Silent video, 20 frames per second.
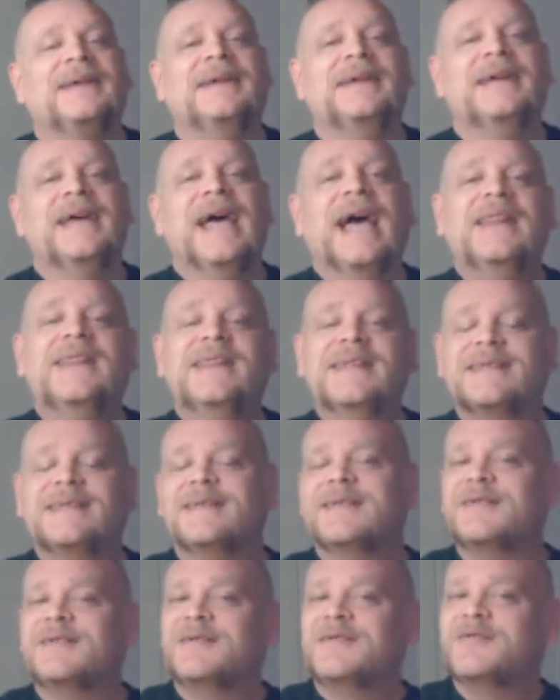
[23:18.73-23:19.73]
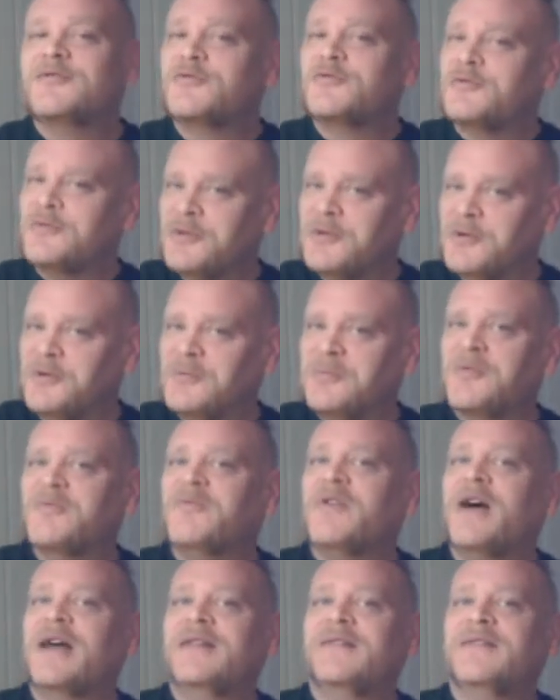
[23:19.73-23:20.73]
And this is true,
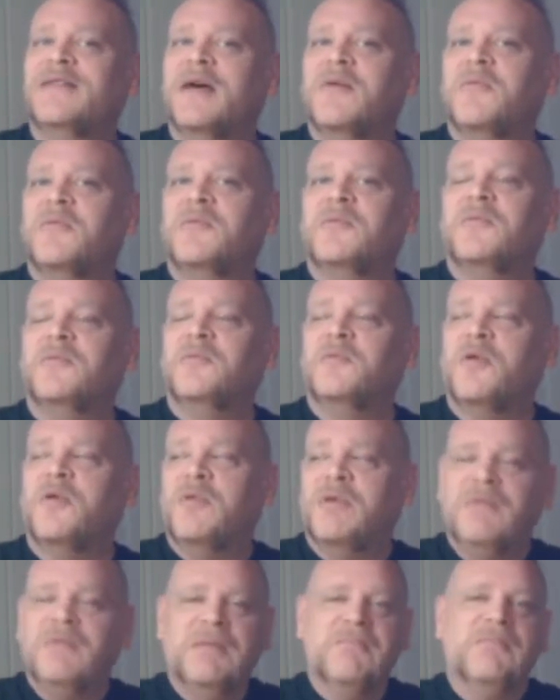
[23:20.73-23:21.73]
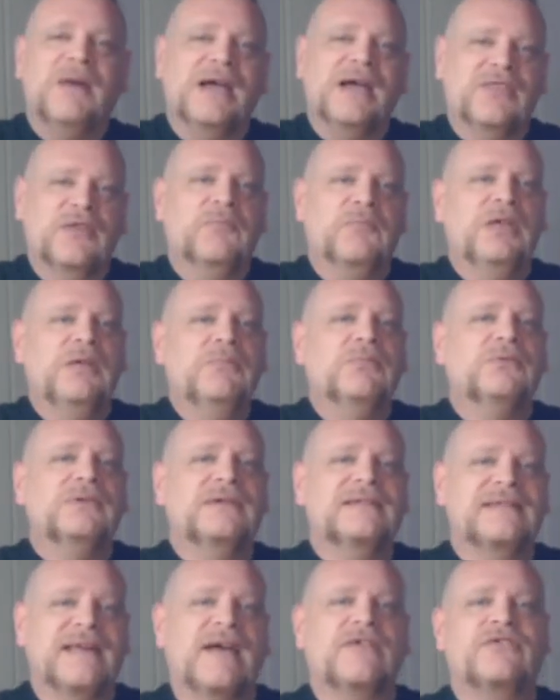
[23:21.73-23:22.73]
provided that what we mean by the people
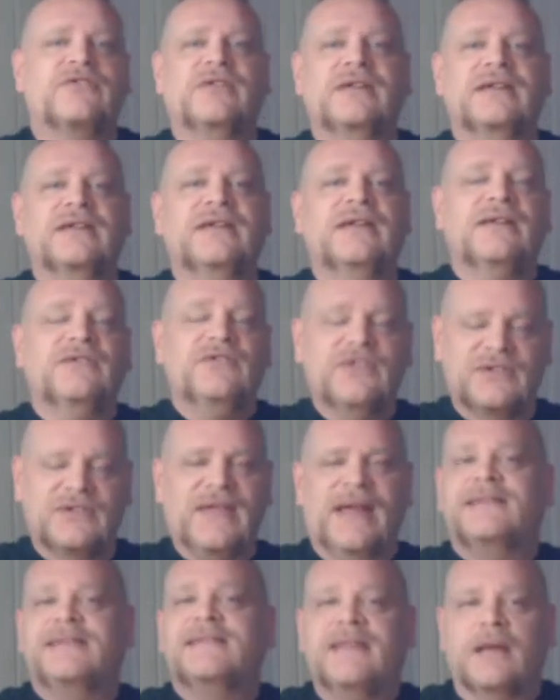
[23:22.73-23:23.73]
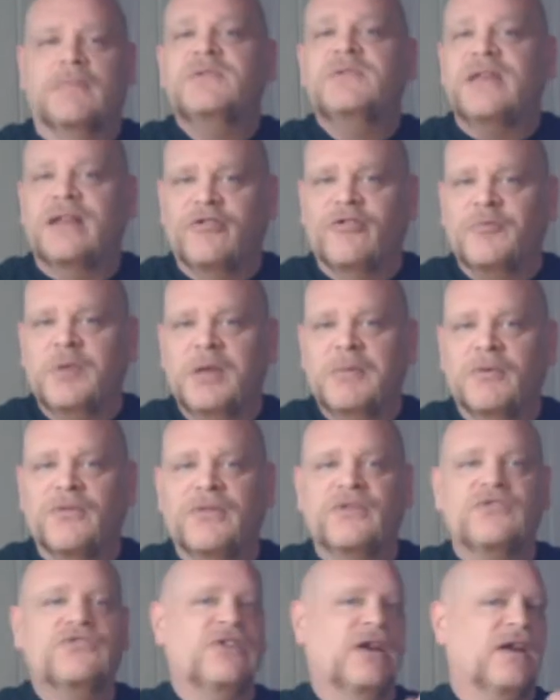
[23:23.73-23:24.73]
is actually just that subset of people
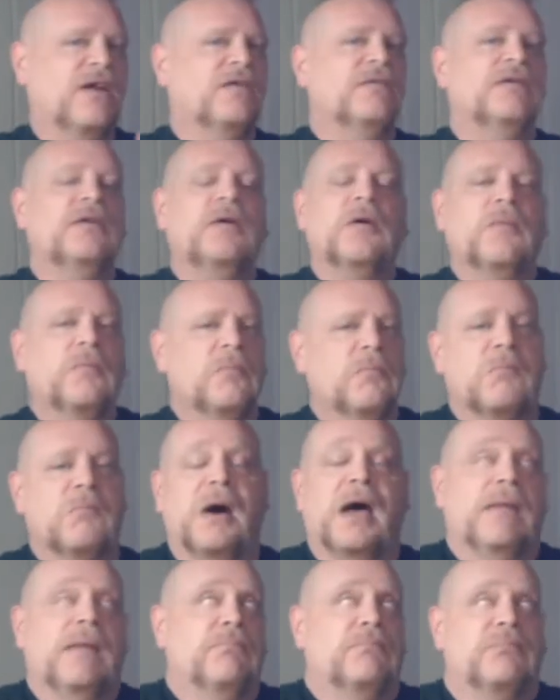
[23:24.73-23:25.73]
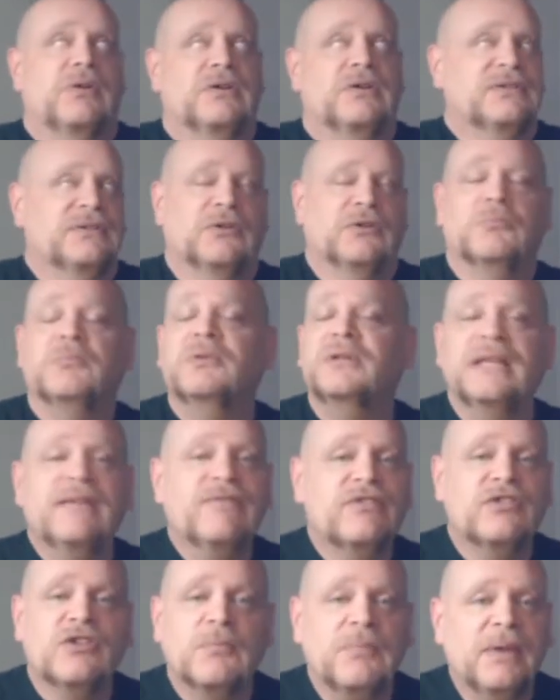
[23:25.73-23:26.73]
that share my personal
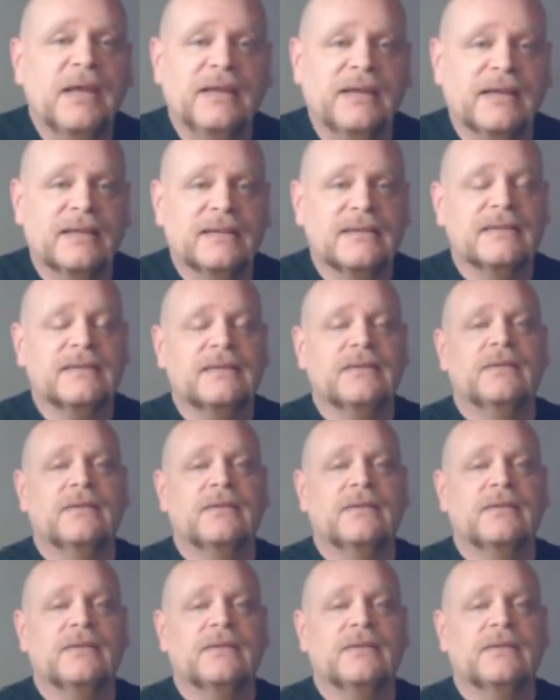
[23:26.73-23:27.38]
beliefs and opinions.